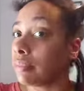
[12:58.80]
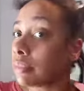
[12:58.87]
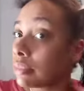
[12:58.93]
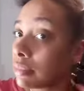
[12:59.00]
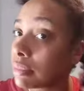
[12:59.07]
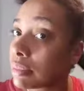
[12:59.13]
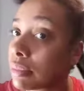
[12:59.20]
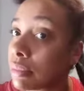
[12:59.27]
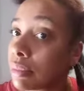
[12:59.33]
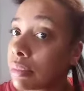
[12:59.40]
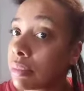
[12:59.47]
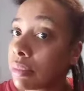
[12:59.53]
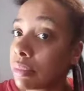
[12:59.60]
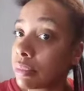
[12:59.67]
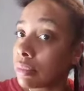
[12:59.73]

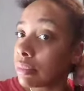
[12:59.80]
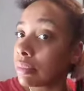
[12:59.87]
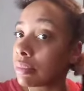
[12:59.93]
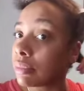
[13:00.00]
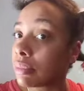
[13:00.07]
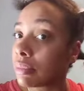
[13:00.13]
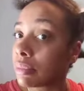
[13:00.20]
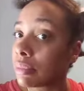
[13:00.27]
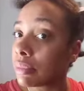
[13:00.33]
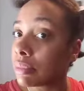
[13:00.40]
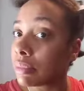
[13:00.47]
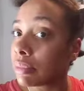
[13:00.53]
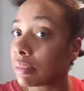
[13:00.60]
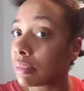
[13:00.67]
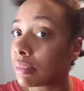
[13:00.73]

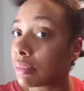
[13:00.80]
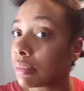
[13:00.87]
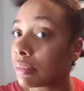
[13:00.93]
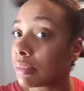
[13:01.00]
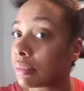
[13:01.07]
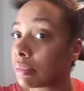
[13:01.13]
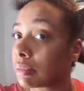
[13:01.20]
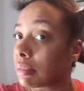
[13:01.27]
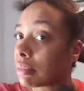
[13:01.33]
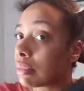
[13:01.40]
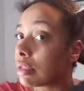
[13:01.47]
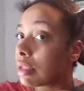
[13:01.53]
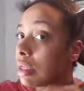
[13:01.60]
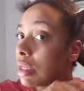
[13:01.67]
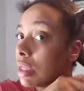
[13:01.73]

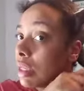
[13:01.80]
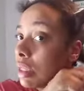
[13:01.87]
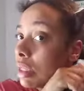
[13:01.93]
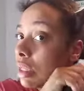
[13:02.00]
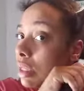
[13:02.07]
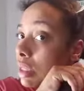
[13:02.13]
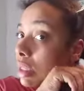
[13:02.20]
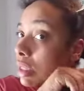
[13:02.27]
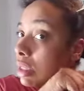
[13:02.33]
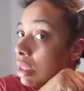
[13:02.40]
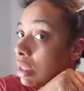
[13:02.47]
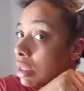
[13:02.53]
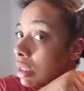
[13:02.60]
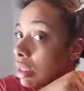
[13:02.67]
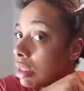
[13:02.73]

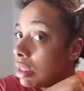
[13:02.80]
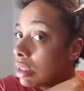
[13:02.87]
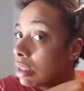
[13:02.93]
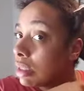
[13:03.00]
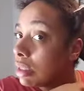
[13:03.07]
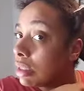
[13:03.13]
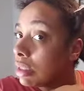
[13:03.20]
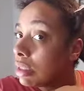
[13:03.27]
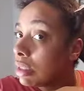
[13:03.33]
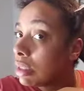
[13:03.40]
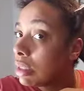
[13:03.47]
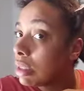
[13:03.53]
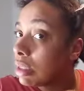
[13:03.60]
Nothing is said.